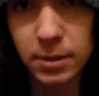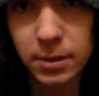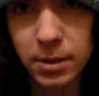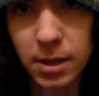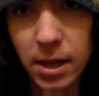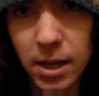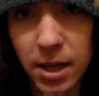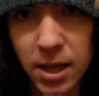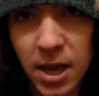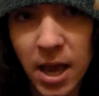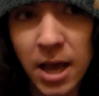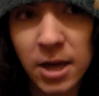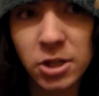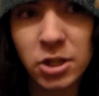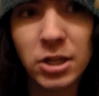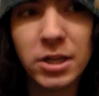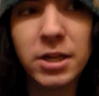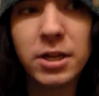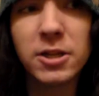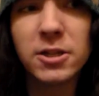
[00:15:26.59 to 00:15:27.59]
He
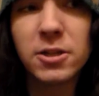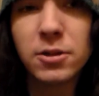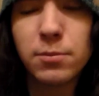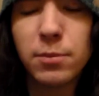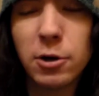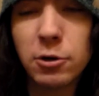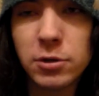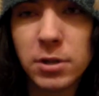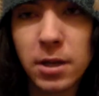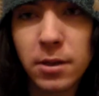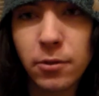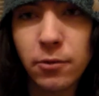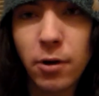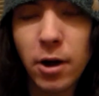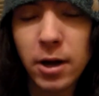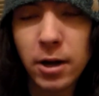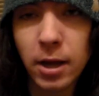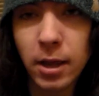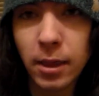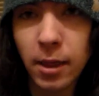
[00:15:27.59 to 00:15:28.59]
actually does pose a
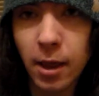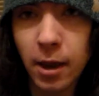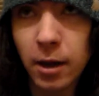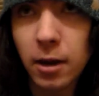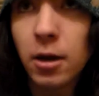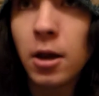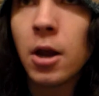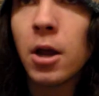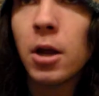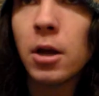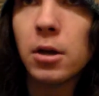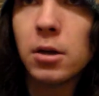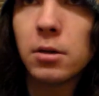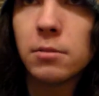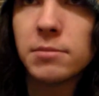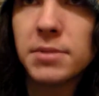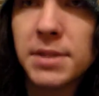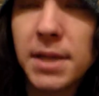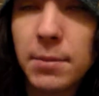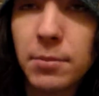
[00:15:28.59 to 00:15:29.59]
threat, I think.
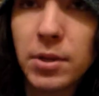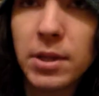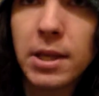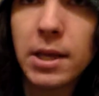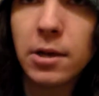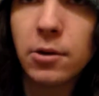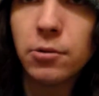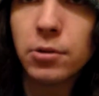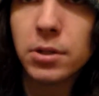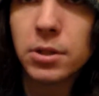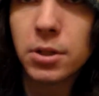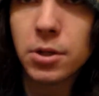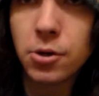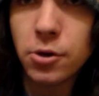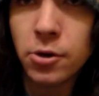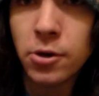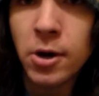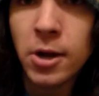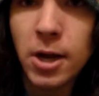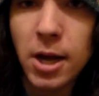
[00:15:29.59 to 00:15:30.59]
Same with the
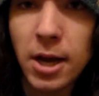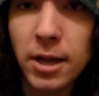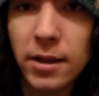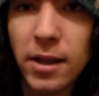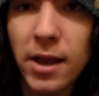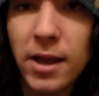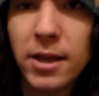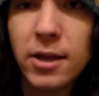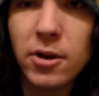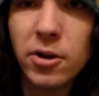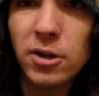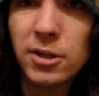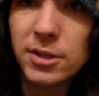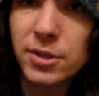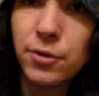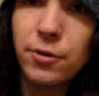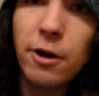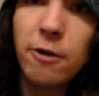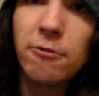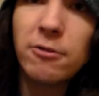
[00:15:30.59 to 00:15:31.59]
Inquisitor. I like
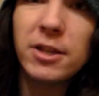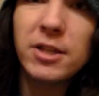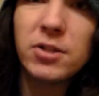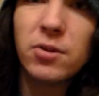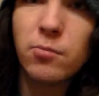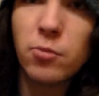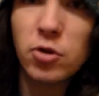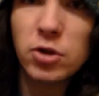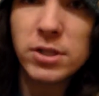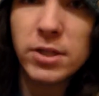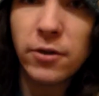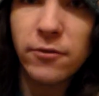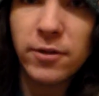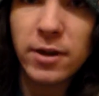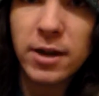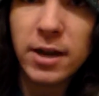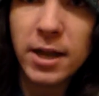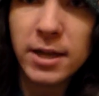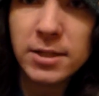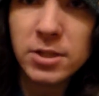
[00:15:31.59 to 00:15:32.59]
also how these are more
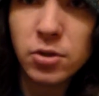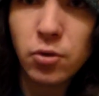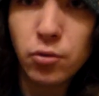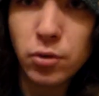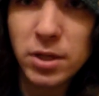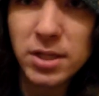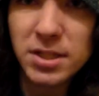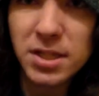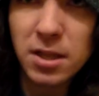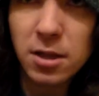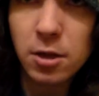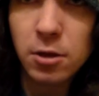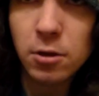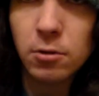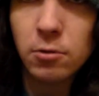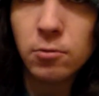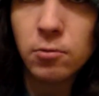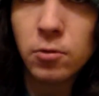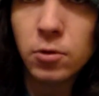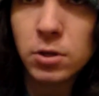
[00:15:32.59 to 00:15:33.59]
self-contained stories in the
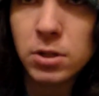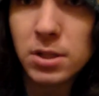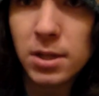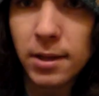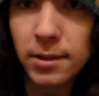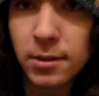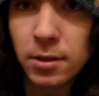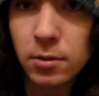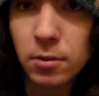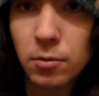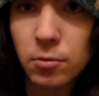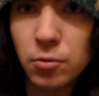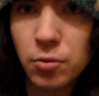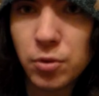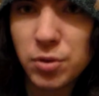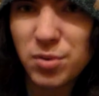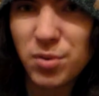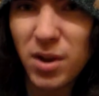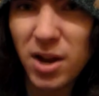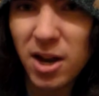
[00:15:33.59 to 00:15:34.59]
Clone Wars. Like the Clone
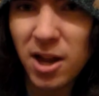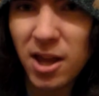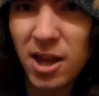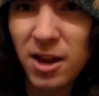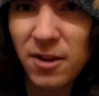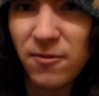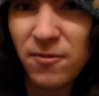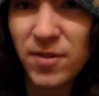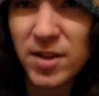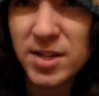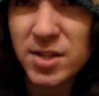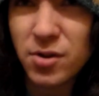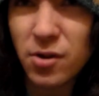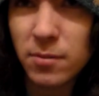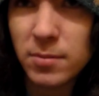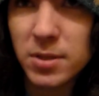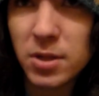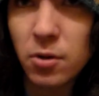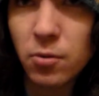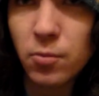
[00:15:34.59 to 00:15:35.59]
Wars, we had a Kit Fisto
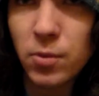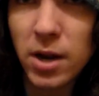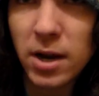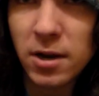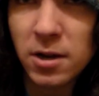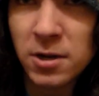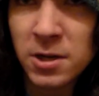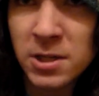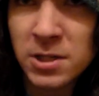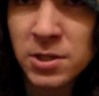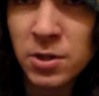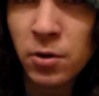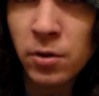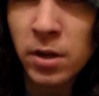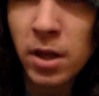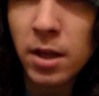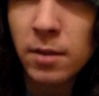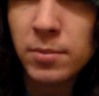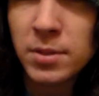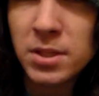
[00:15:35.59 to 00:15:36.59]
episode, we had an
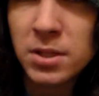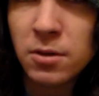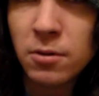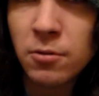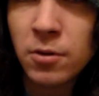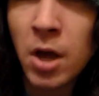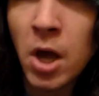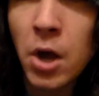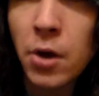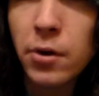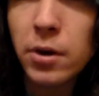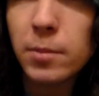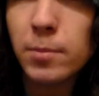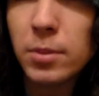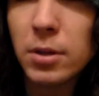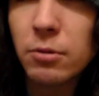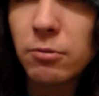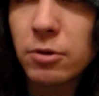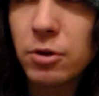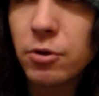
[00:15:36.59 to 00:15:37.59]
Ahsoka episode, we had a
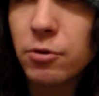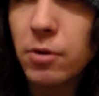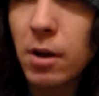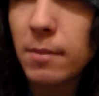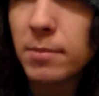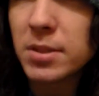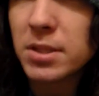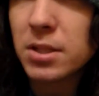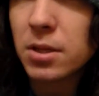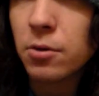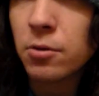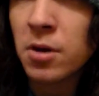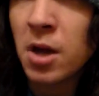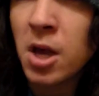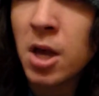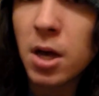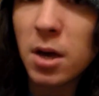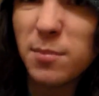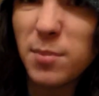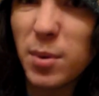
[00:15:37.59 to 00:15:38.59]
Plo Koon episode,
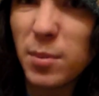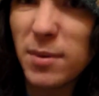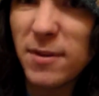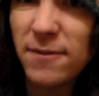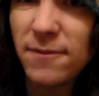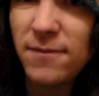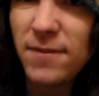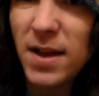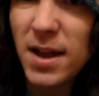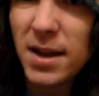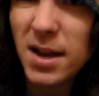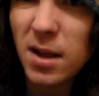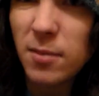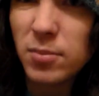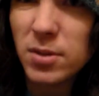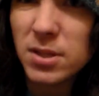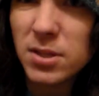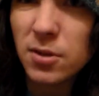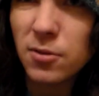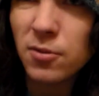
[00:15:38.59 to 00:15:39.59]
a Boba Fett
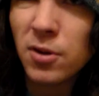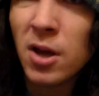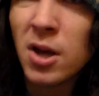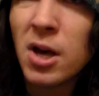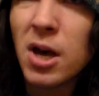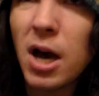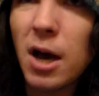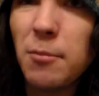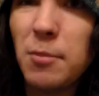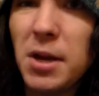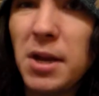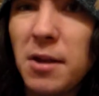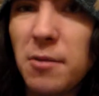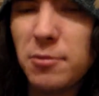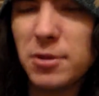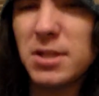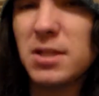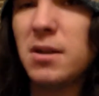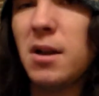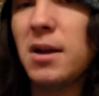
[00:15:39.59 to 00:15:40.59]
episode. I mean, it
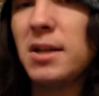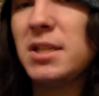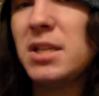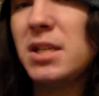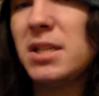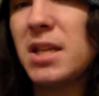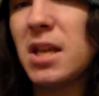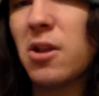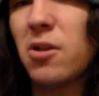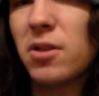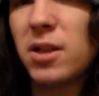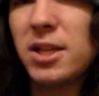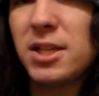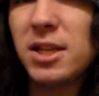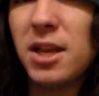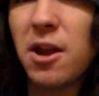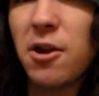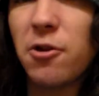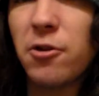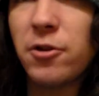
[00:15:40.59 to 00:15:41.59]
was nice to see all these
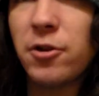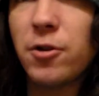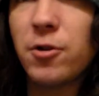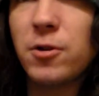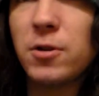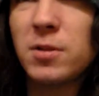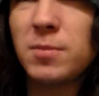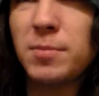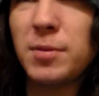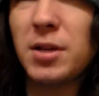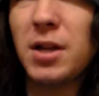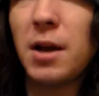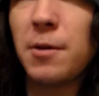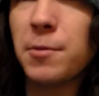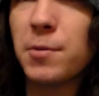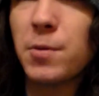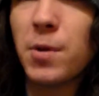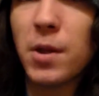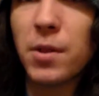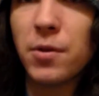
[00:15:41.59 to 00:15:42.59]
characters, but I
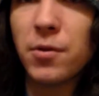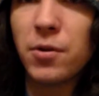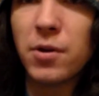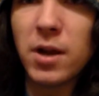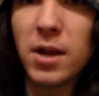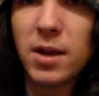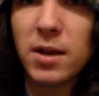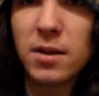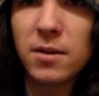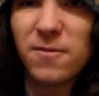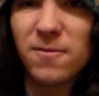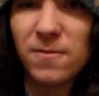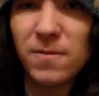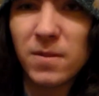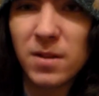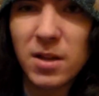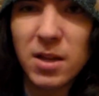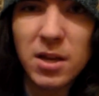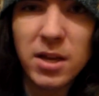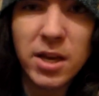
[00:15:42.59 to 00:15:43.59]
would rather it
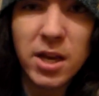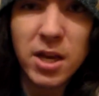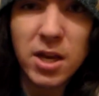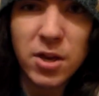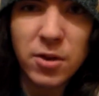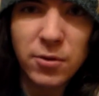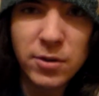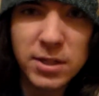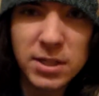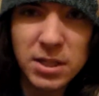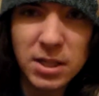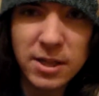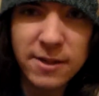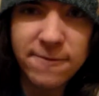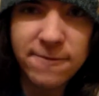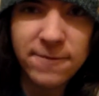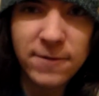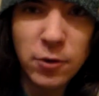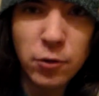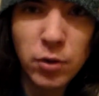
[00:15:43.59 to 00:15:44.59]
continuously
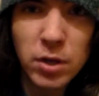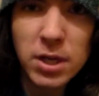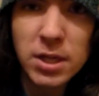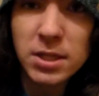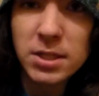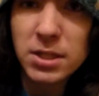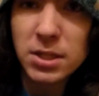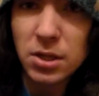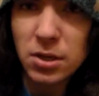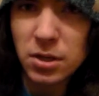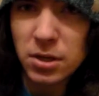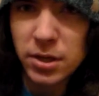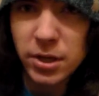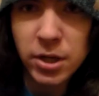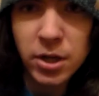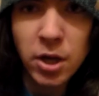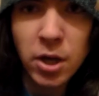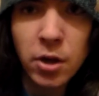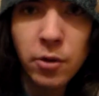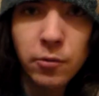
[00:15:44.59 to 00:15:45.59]
focus
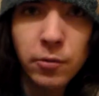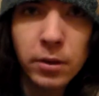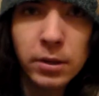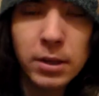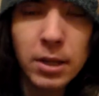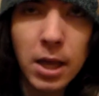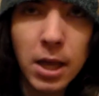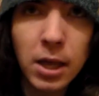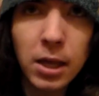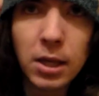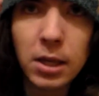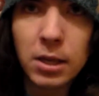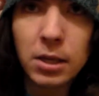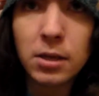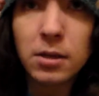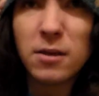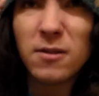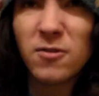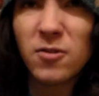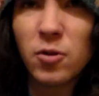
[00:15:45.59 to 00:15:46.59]
on one thing.
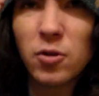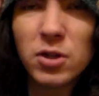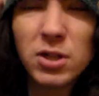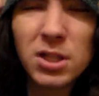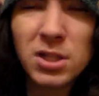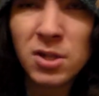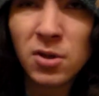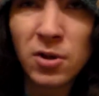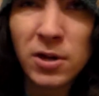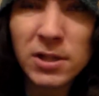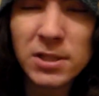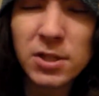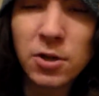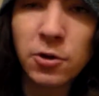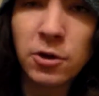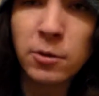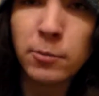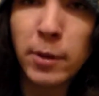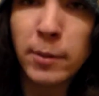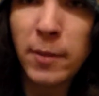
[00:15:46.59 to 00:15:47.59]
And of course, Ahsoka is
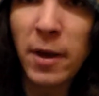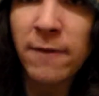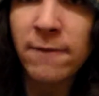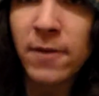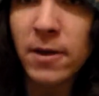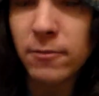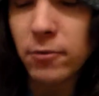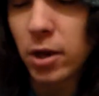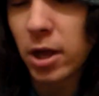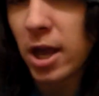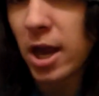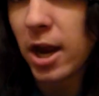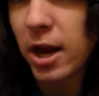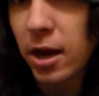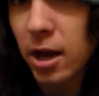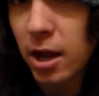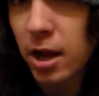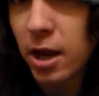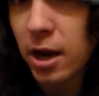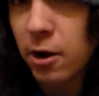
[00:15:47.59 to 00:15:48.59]
still going to be my favorite
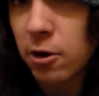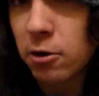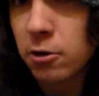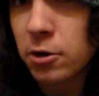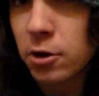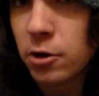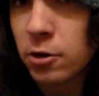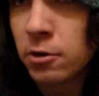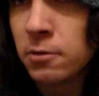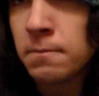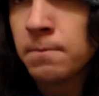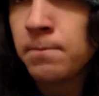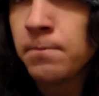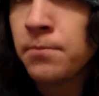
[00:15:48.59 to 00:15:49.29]
canon character.